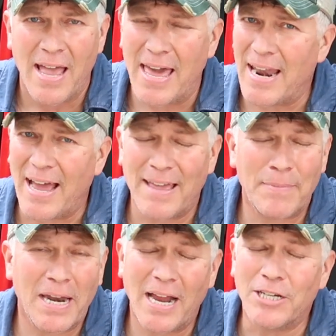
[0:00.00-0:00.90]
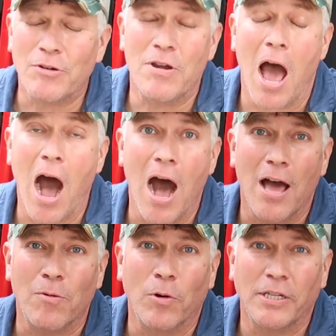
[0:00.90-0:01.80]
And I do
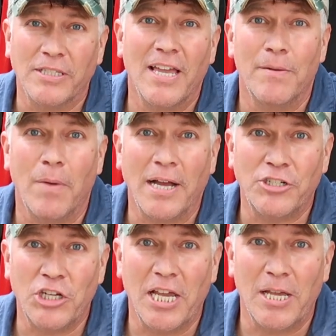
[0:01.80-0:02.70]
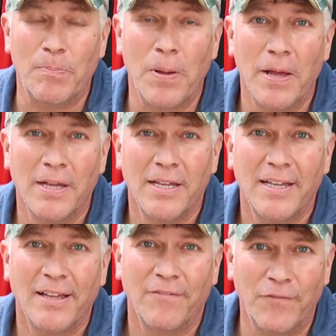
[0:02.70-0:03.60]
not want to dent my Jeep
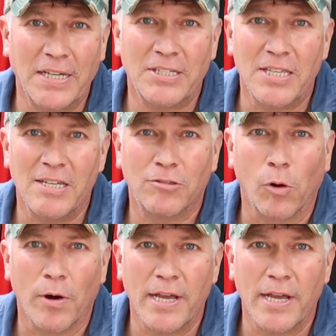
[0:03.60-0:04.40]
fixing these door